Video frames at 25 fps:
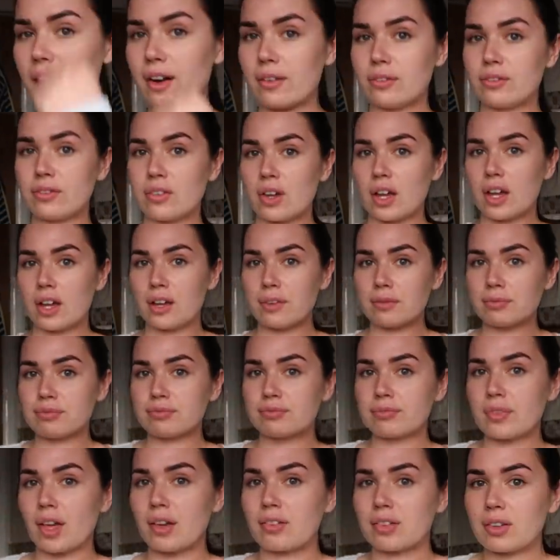I've
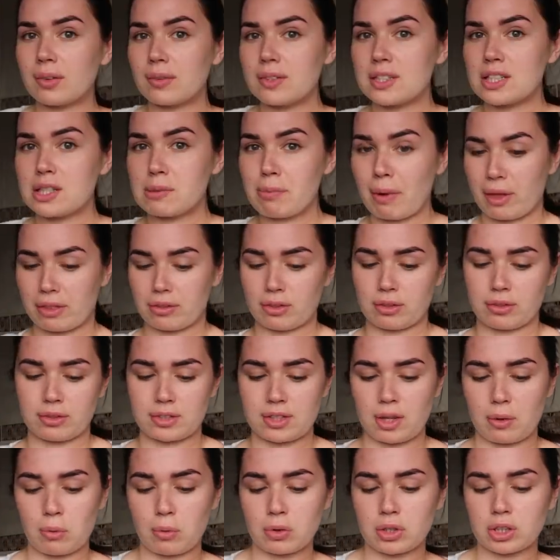come into the bathroom
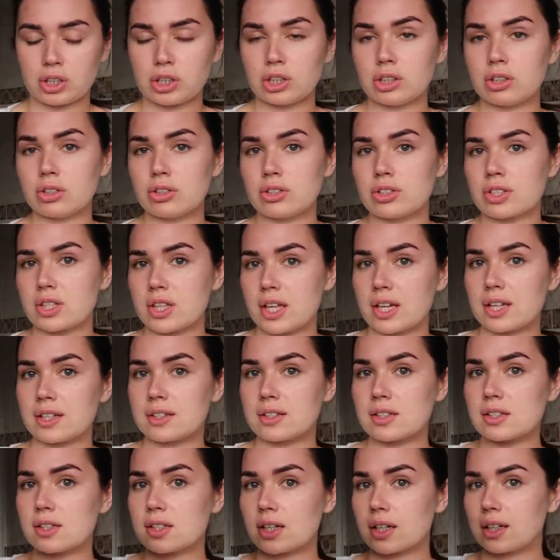because I want to use
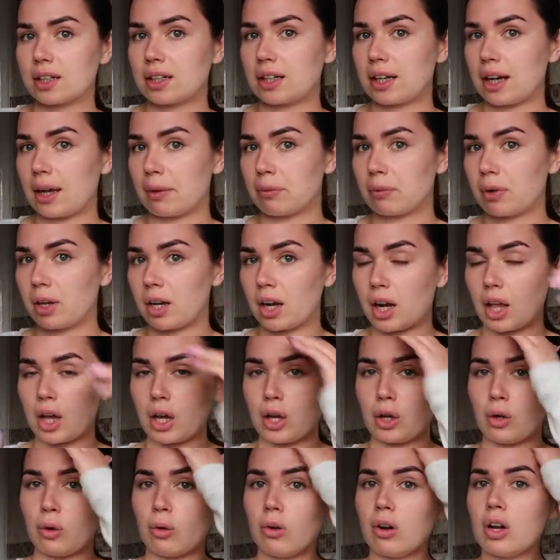this Glam
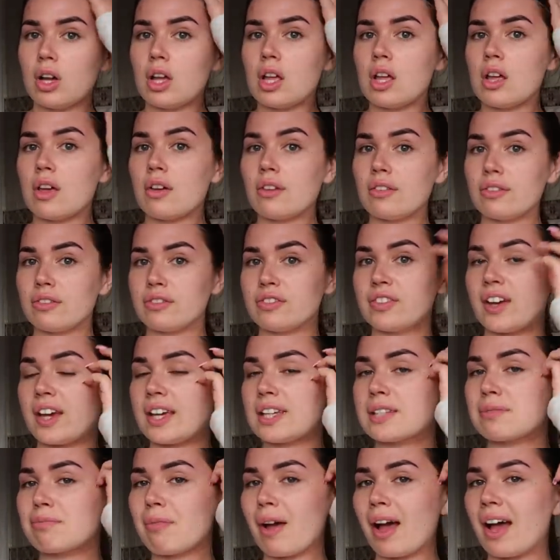Glow
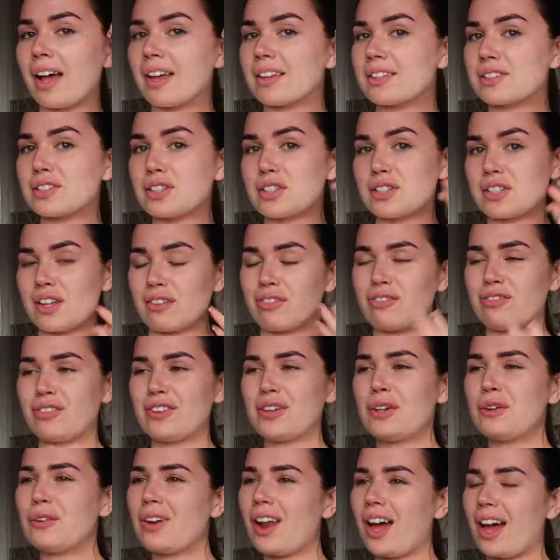face mask because I
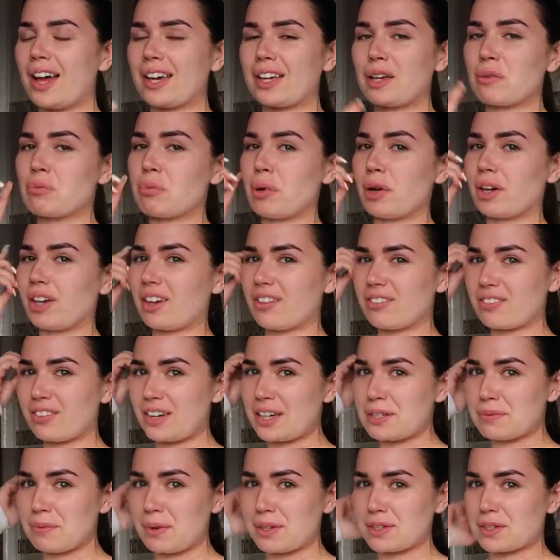feel like putting a
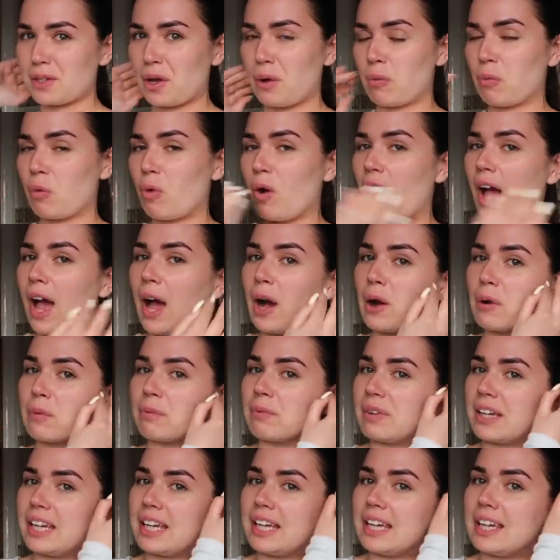face mask on will help
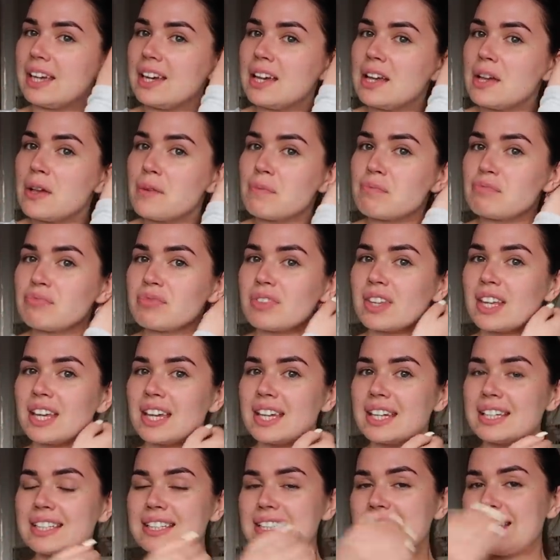me
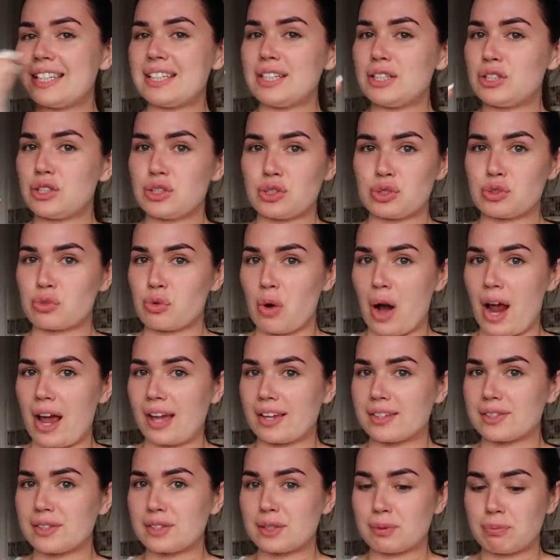
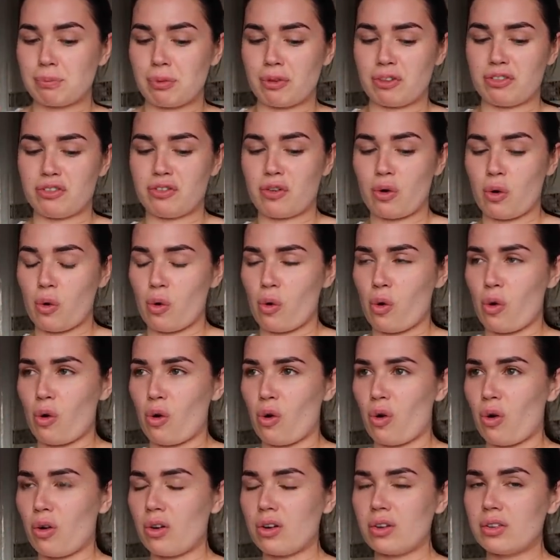de-stress
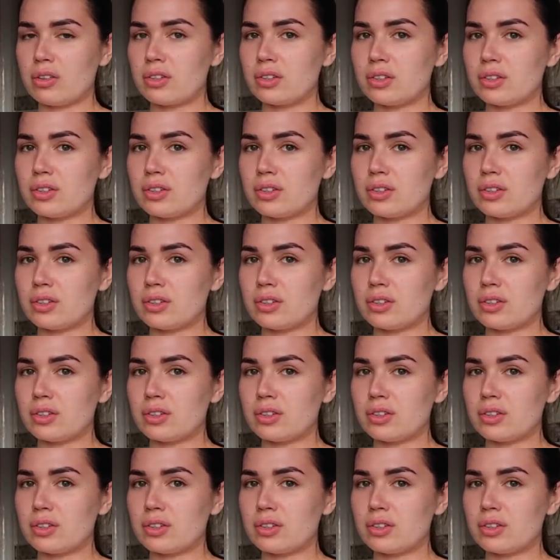before